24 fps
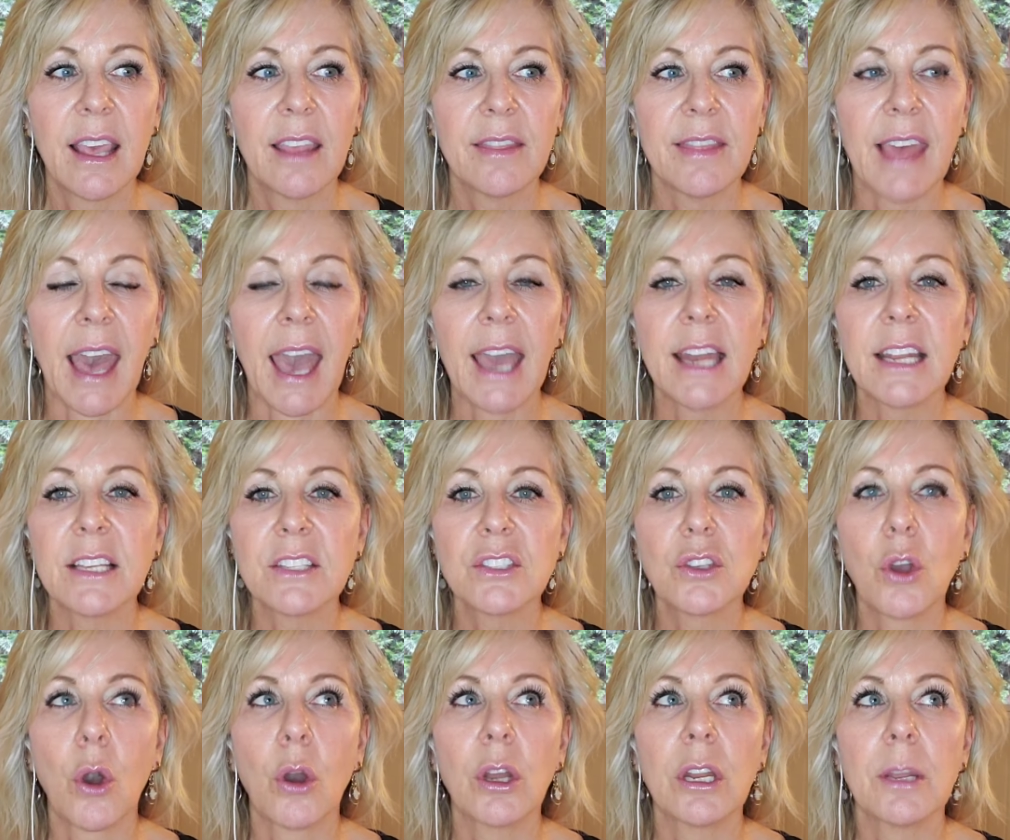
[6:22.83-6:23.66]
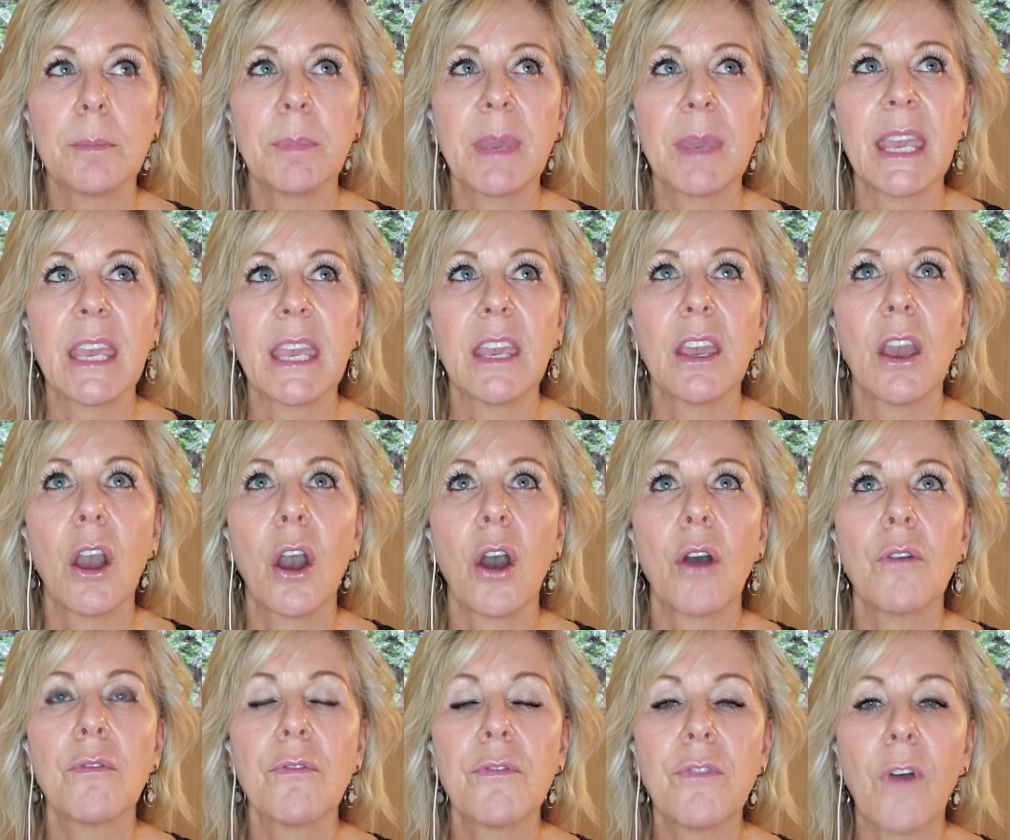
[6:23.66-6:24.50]
that is going to be
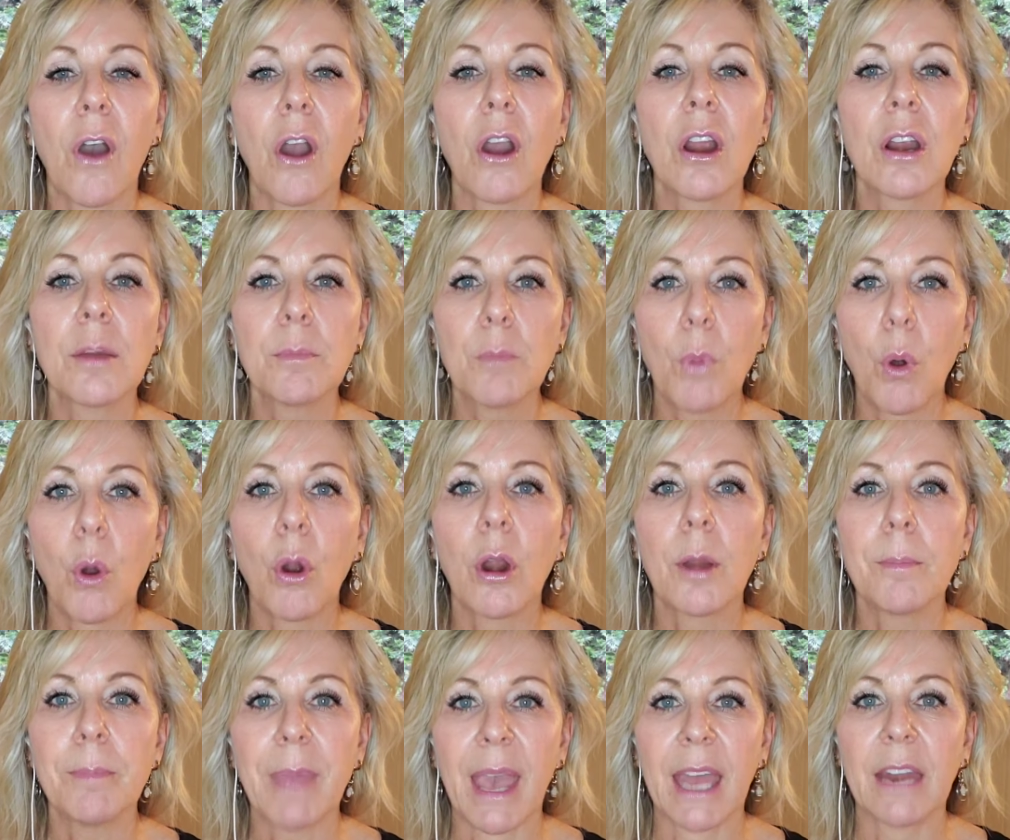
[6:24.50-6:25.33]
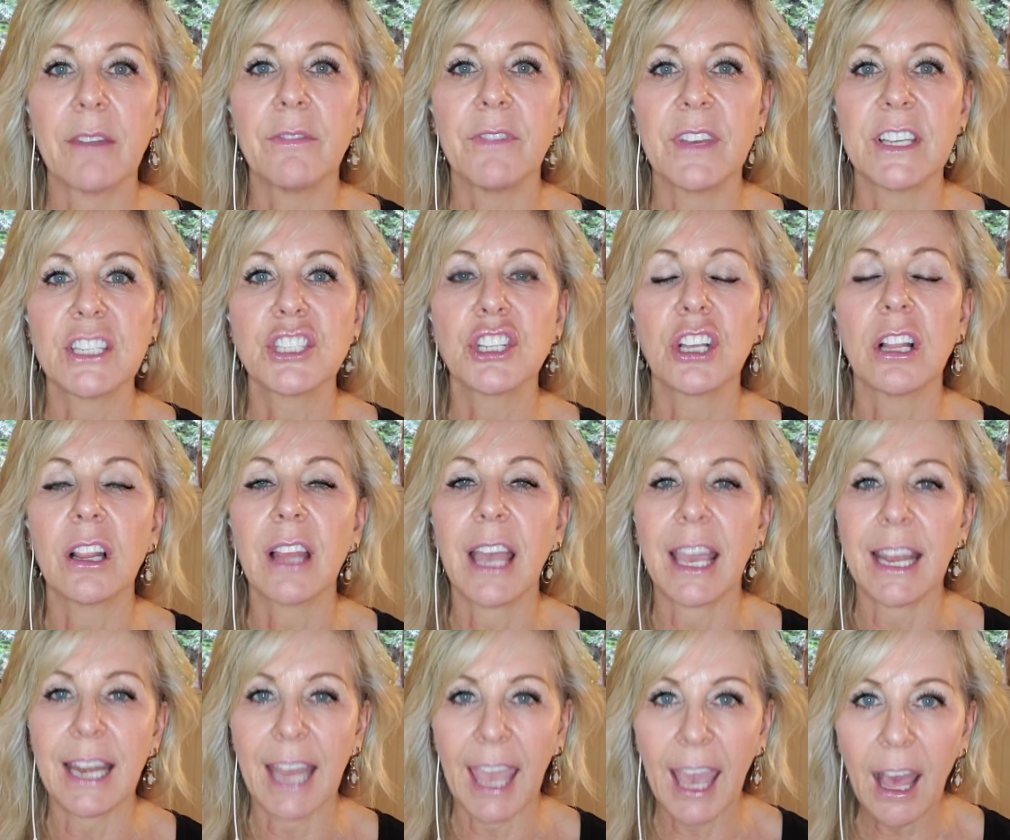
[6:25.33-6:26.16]
far more beneficial
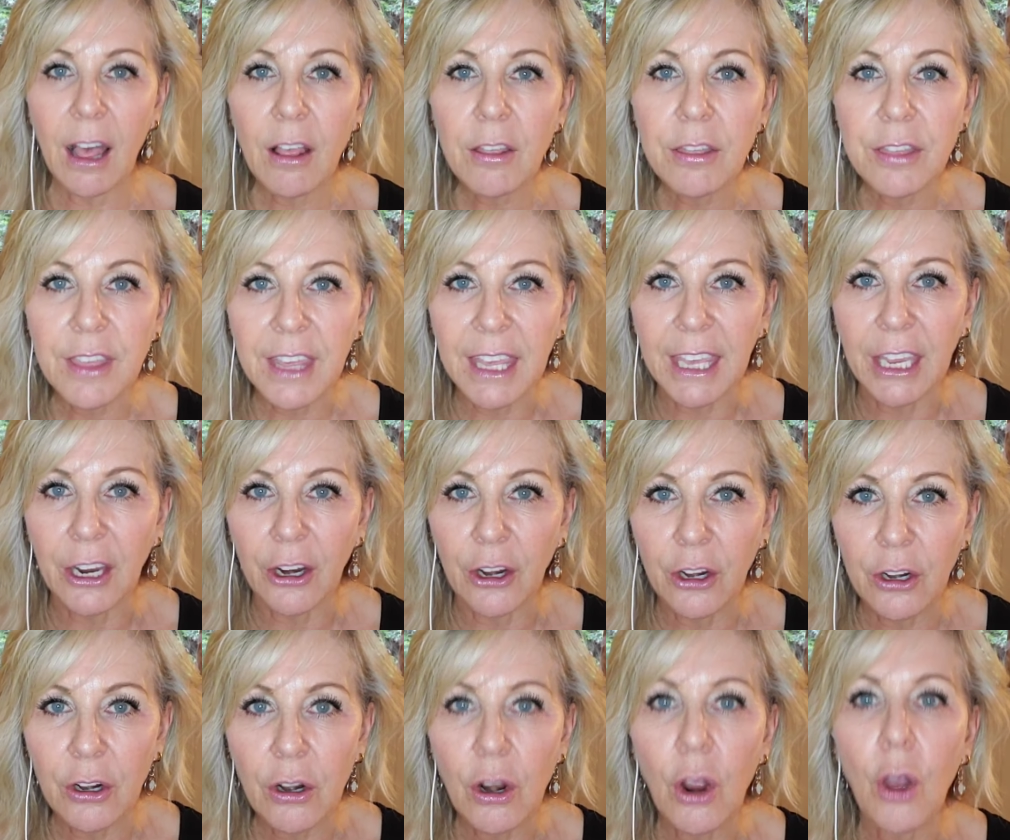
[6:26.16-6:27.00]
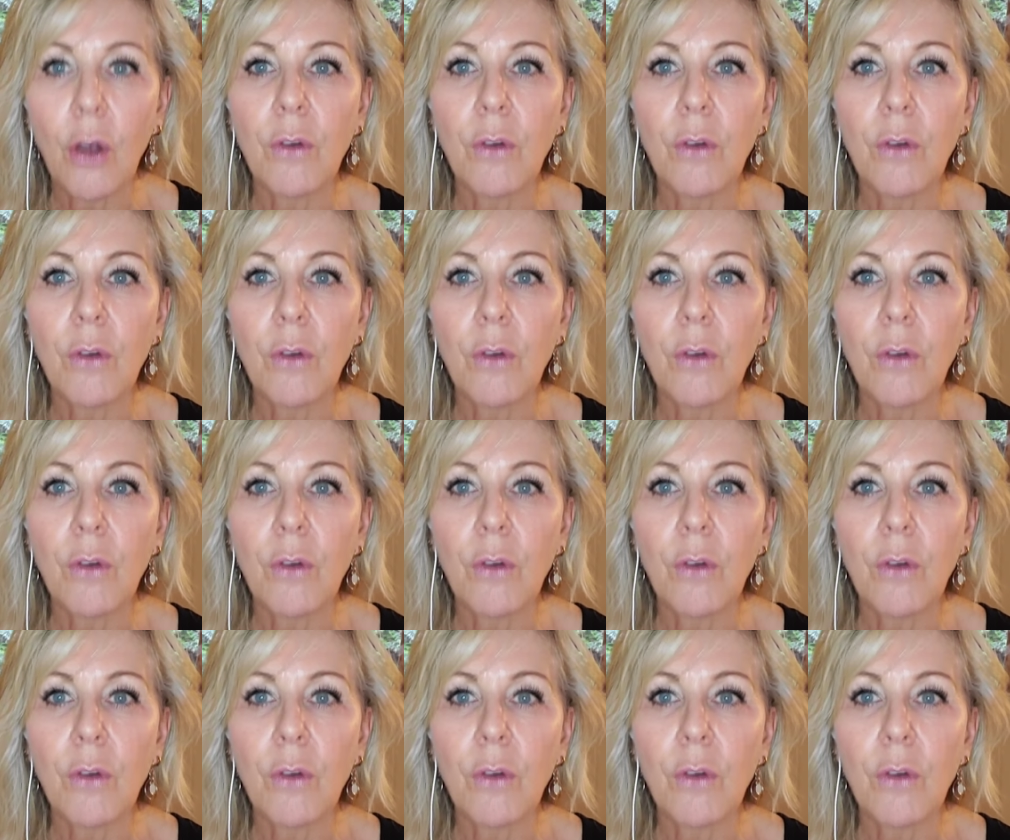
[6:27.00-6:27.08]
and healthier